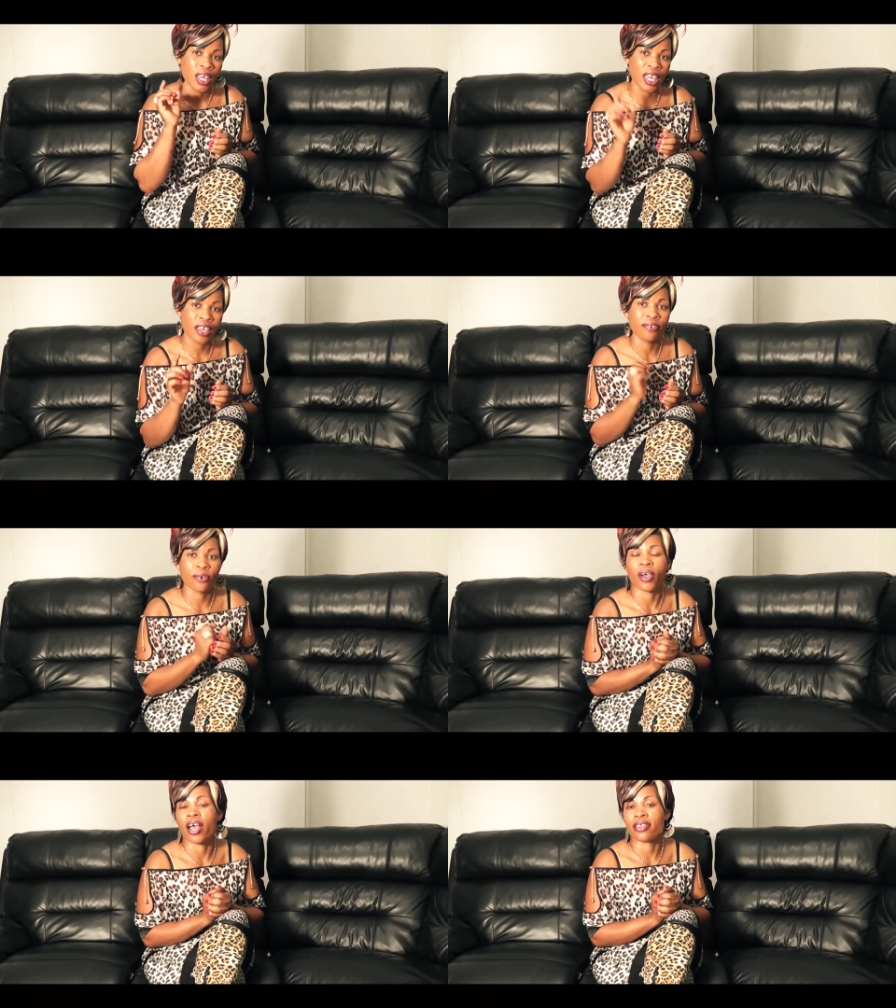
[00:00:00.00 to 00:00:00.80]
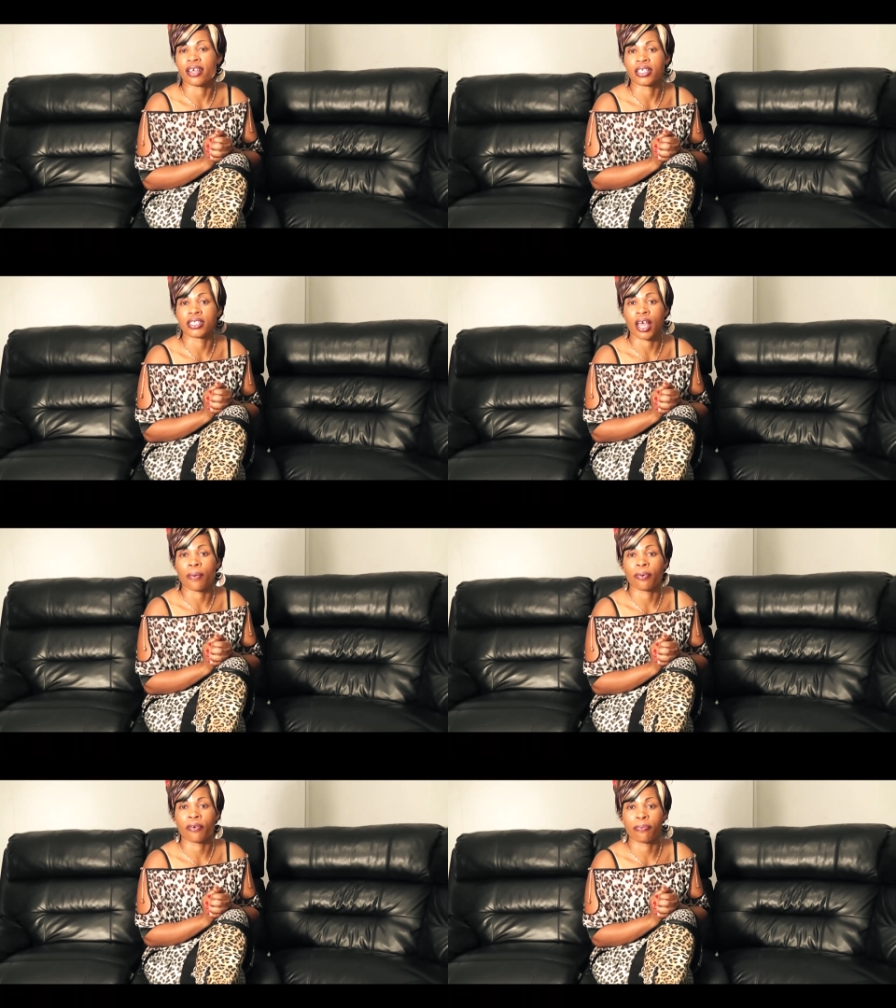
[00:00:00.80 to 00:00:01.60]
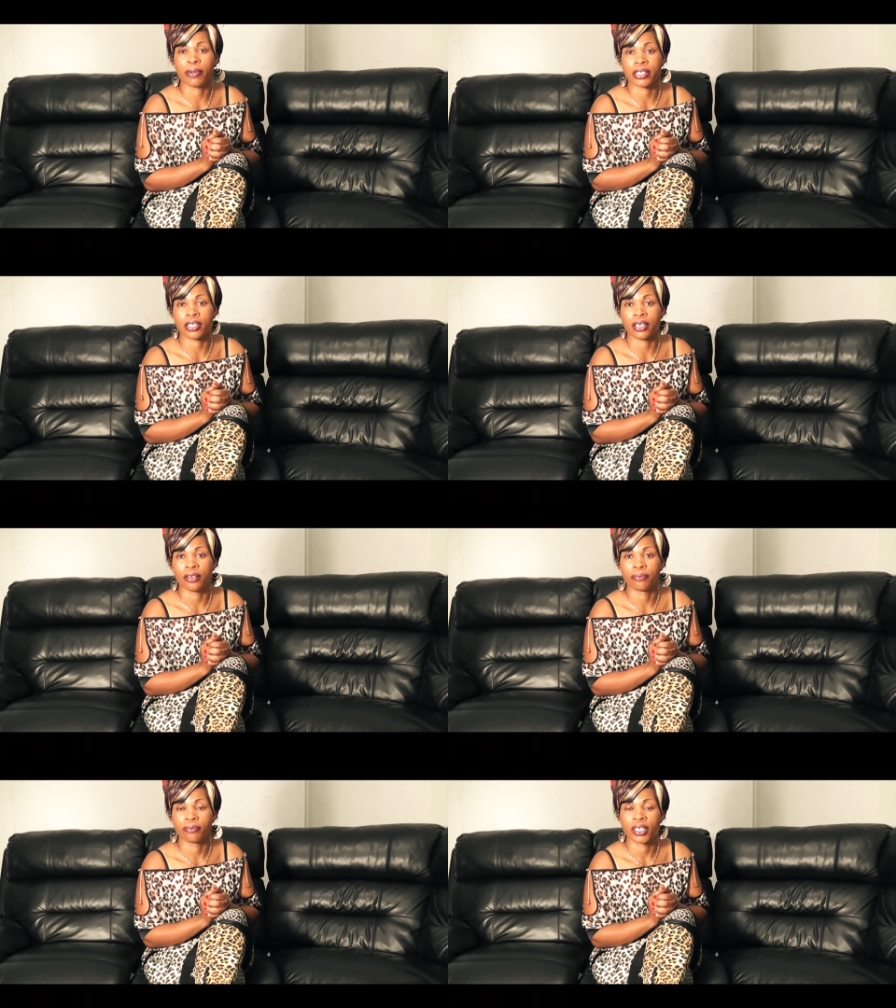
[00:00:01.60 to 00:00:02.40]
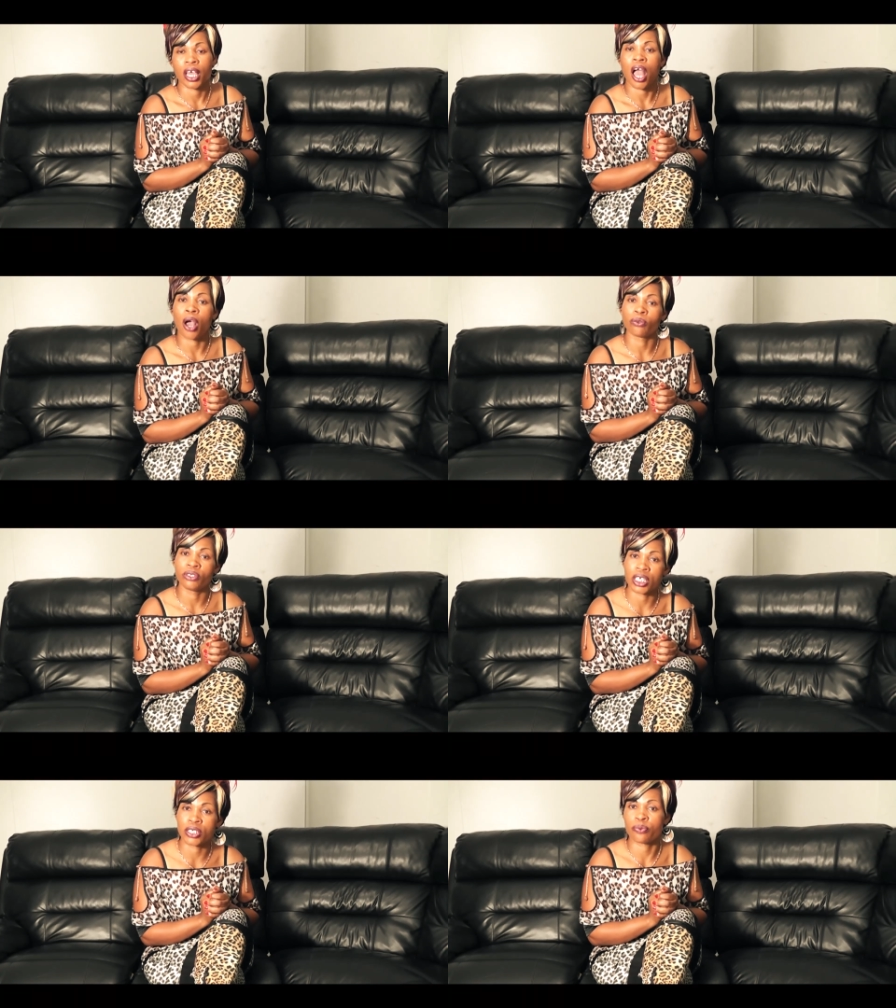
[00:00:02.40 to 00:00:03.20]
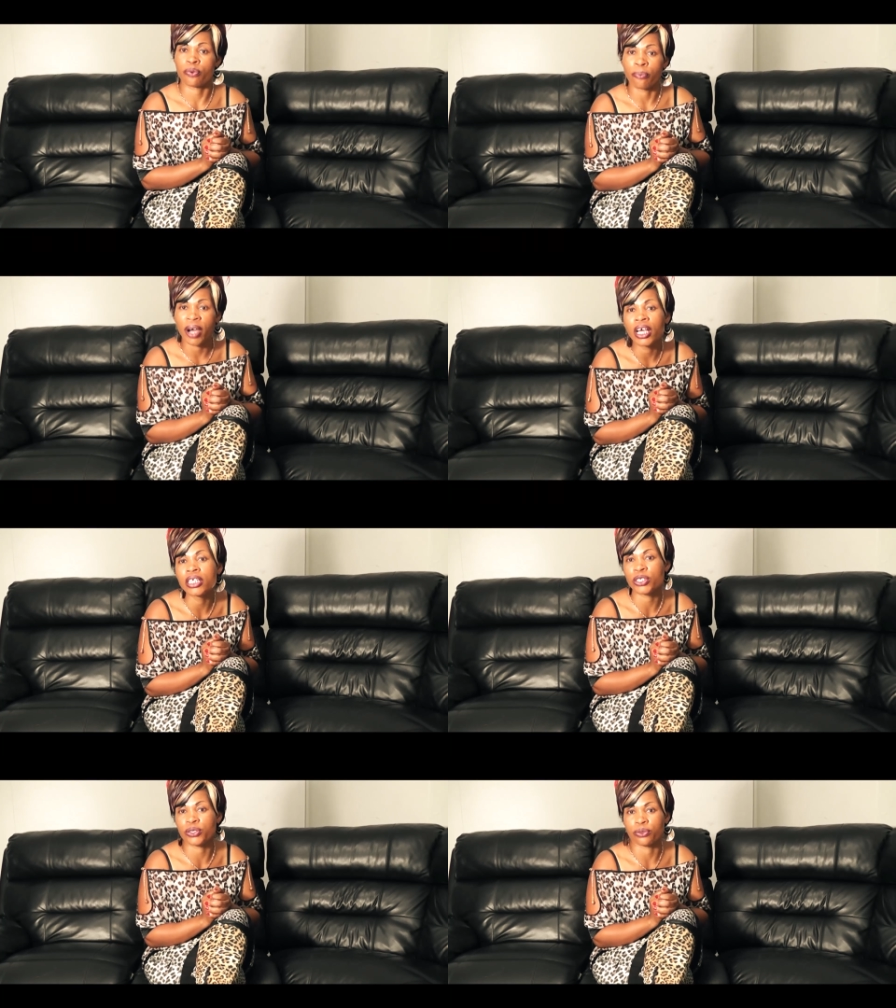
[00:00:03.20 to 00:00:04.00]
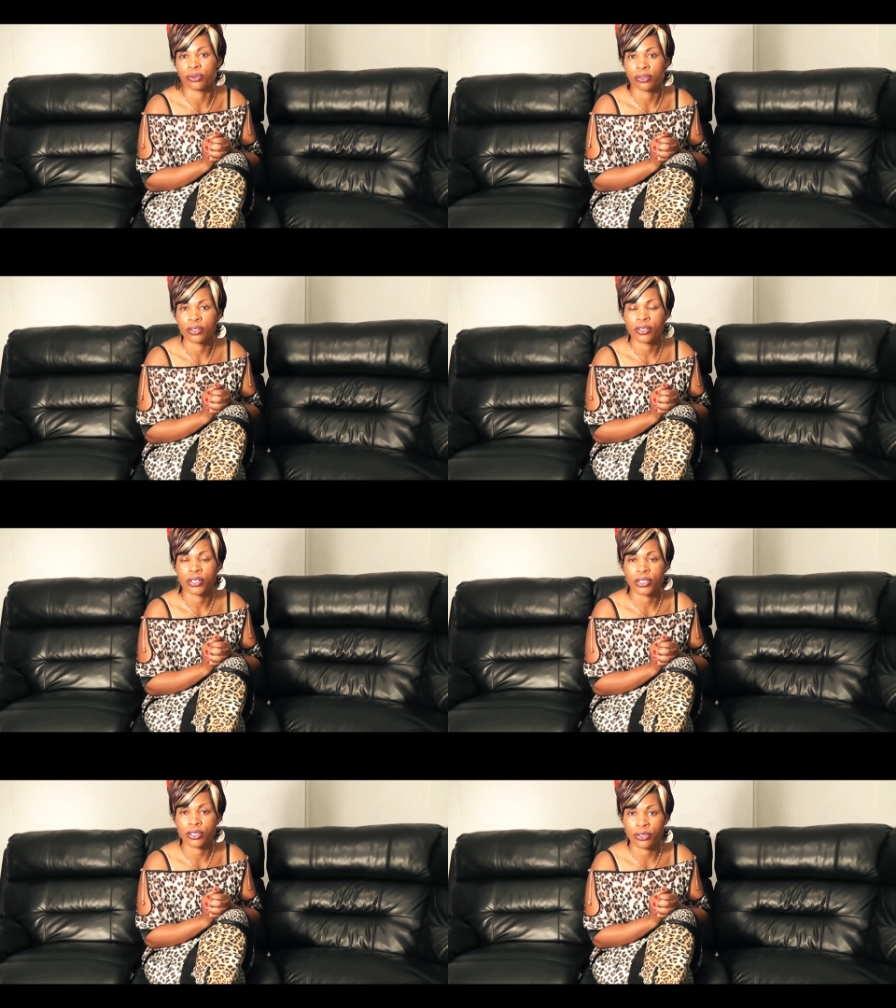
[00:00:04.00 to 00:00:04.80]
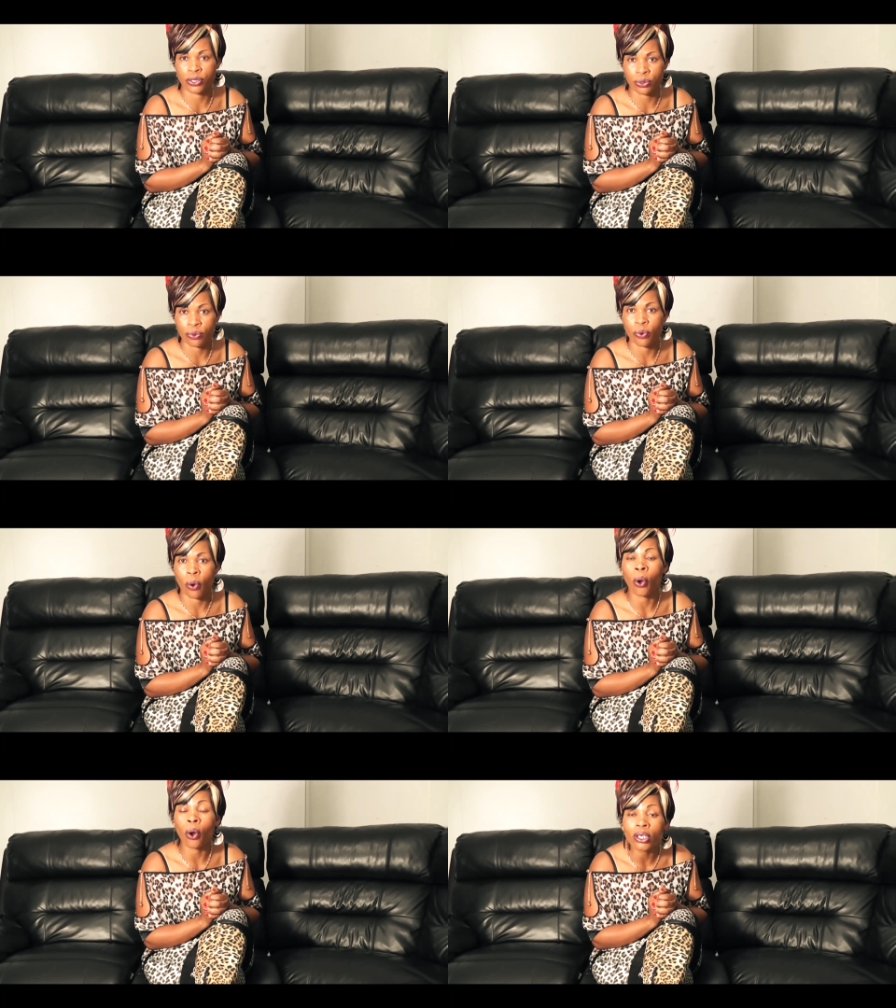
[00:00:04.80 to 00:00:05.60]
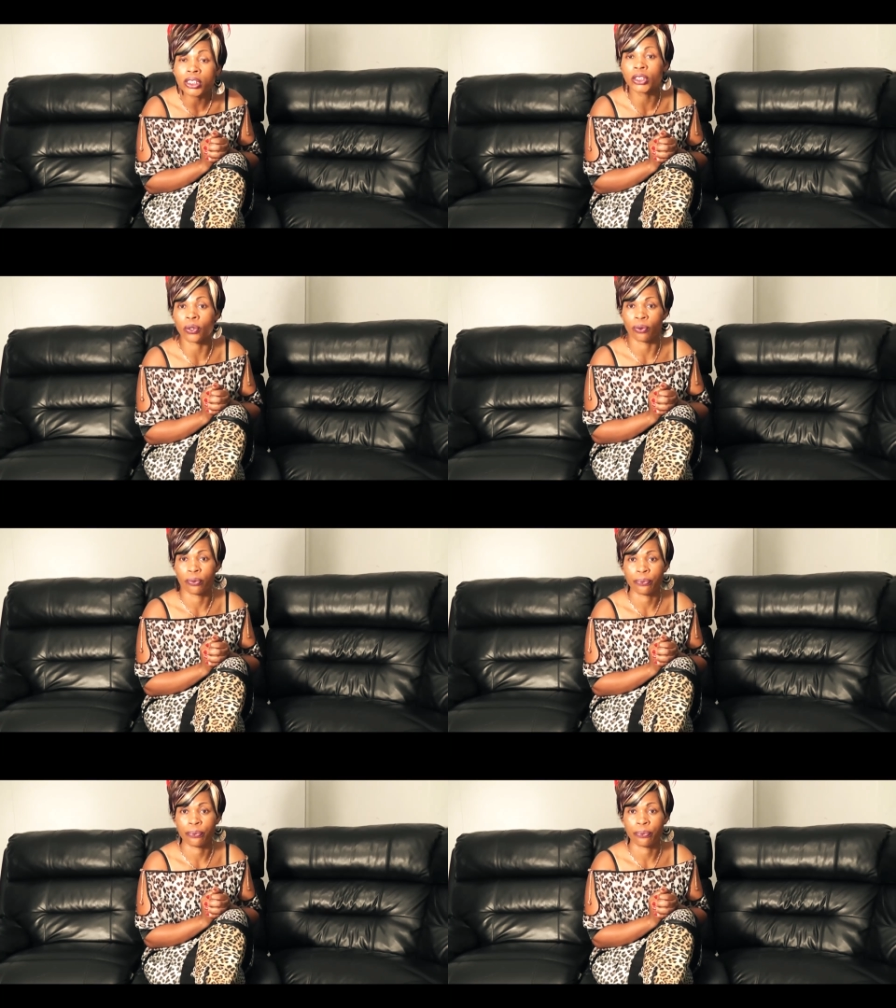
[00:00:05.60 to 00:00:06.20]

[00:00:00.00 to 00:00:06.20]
If you are that type of person, I'll just remind you to also